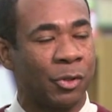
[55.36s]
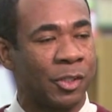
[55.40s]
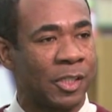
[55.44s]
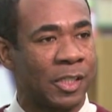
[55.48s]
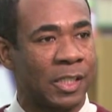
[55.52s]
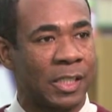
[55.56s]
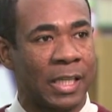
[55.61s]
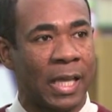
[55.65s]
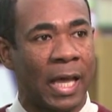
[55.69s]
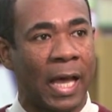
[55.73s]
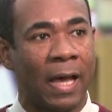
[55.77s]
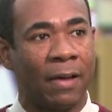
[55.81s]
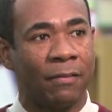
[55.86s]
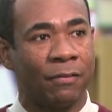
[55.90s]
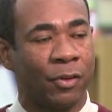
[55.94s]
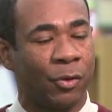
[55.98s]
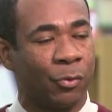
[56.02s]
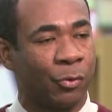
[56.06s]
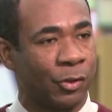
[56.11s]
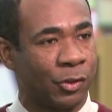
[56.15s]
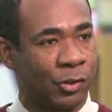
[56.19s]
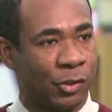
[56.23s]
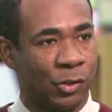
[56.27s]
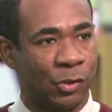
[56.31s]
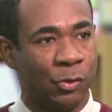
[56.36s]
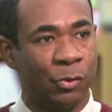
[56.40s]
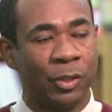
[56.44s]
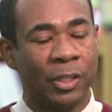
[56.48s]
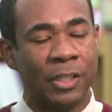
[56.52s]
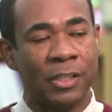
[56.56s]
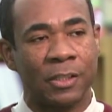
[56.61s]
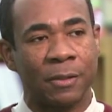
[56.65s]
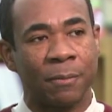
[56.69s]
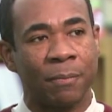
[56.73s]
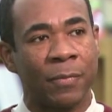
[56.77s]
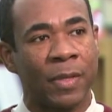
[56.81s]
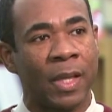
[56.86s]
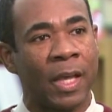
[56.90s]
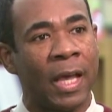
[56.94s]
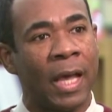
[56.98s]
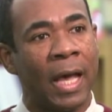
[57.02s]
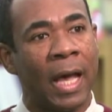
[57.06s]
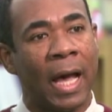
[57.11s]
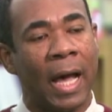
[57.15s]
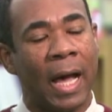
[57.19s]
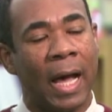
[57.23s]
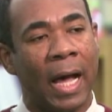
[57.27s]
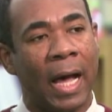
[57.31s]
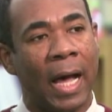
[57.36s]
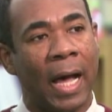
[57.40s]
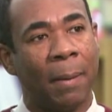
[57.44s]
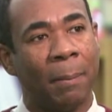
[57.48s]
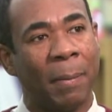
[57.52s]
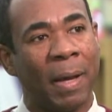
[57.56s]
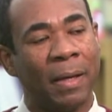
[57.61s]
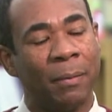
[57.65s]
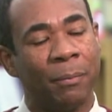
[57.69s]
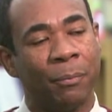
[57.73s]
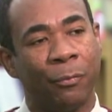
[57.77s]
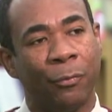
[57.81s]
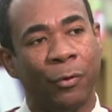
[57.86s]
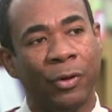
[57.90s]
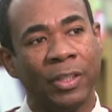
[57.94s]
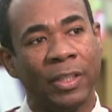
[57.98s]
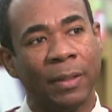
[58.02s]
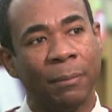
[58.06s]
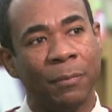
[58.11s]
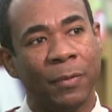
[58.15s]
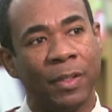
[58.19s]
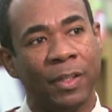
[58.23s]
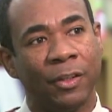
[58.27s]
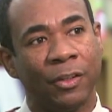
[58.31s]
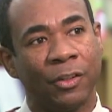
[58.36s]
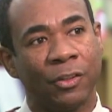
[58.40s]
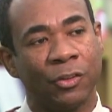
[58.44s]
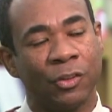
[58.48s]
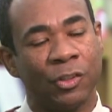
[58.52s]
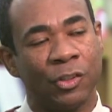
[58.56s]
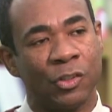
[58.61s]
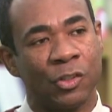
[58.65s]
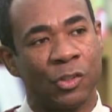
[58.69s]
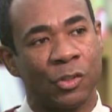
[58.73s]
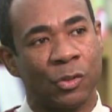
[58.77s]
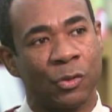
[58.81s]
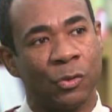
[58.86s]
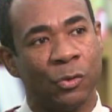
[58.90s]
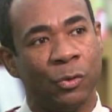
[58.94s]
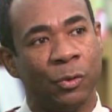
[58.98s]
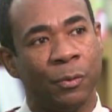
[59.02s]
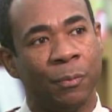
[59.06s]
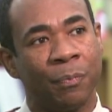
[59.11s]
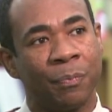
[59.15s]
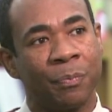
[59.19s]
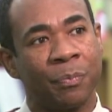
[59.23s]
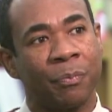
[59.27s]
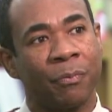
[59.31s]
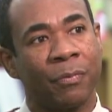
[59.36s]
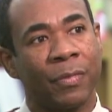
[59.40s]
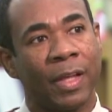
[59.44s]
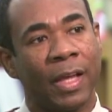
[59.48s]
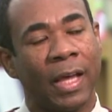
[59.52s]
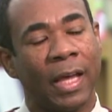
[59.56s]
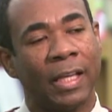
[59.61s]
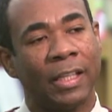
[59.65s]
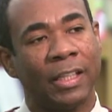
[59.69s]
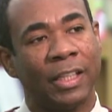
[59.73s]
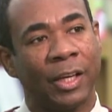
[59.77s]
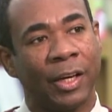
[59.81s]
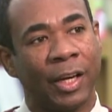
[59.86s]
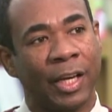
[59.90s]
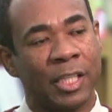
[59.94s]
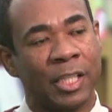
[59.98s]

our staff, our students, um, and bring them here to the school, uh, their